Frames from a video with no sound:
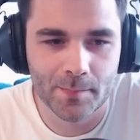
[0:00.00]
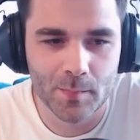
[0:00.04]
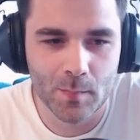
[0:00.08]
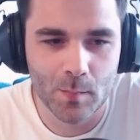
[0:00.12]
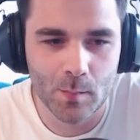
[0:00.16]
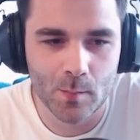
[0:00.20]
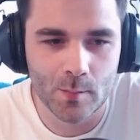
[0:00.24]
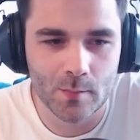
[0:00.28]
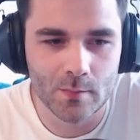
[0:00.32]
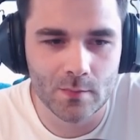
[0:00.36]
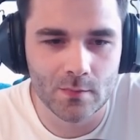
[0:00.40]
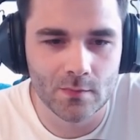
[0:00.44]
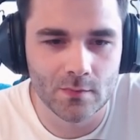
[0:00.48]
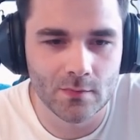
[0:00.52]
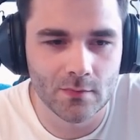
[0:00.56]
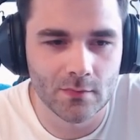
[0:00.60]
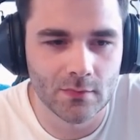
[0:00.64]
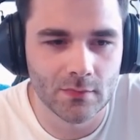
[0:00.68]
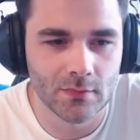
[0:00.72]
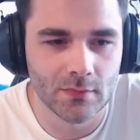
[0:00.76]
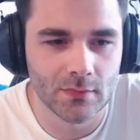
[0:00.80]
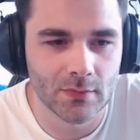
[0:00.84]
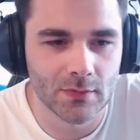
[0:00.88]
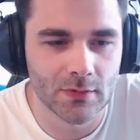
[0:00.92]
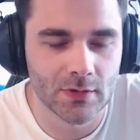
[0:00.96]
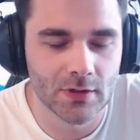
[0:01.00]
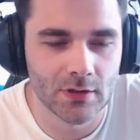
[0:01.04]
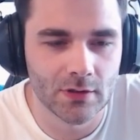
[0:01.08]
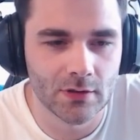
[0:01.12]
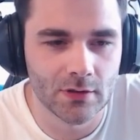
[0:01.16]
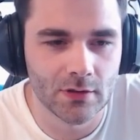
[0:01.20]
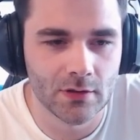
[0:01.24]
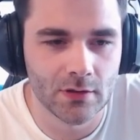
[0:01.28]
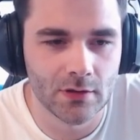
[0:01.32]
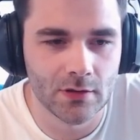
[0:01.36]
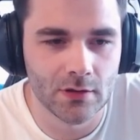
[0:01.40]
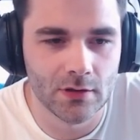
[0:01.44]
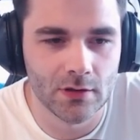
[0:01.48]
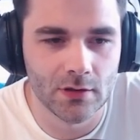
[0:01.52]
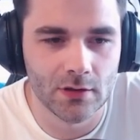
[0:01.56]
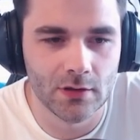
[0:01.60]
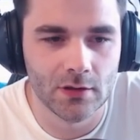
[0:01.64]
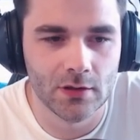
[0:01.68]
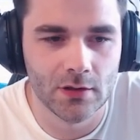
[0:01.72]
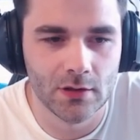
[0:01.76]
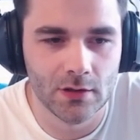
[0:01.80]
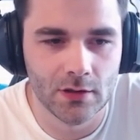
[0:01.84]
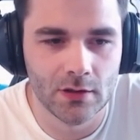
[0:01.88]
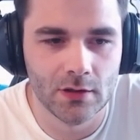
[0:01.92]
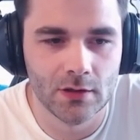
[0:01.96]

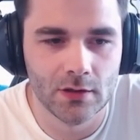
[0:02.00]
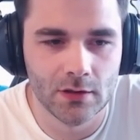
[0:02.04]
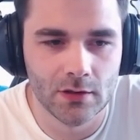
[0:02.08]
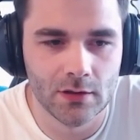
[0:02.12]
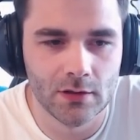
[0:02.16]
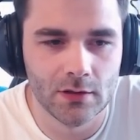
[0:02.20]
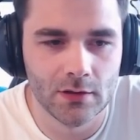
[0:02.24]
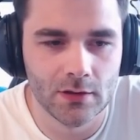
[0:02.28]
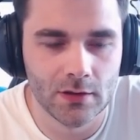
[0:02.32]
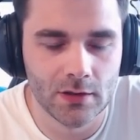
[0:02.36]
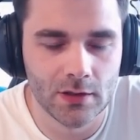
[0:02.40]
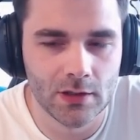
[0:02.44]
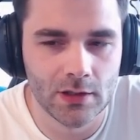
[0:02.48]
The person shown says nothing.